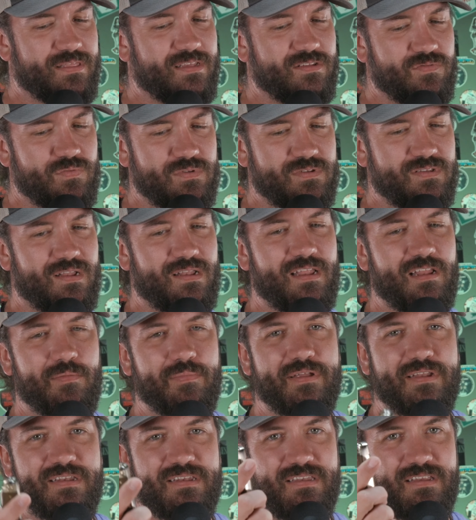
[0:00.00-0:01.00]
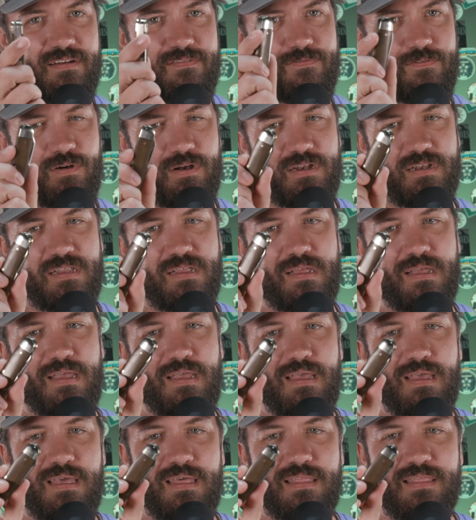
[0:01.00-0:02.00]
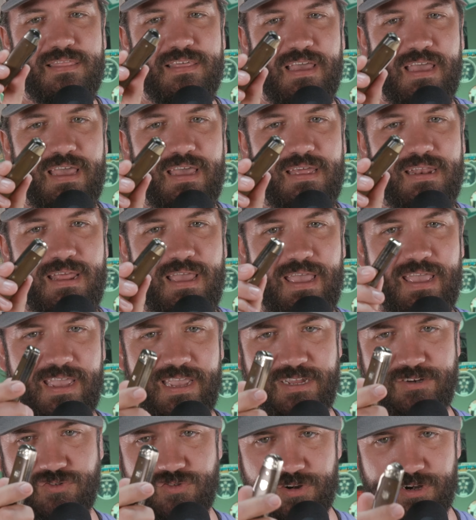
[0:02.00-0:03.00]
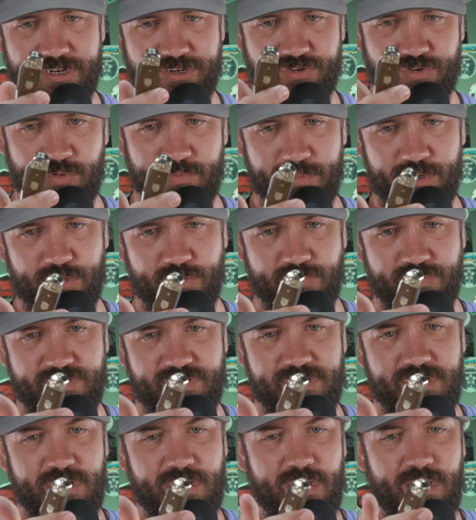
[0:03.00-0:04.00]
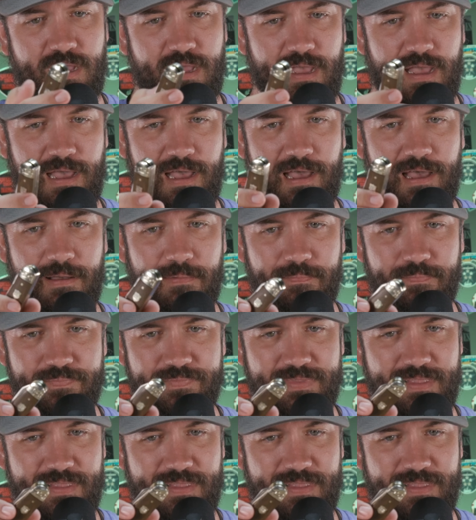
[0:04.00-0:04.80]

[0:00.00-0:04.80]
this one's a little bit different than a traditional moose. Um,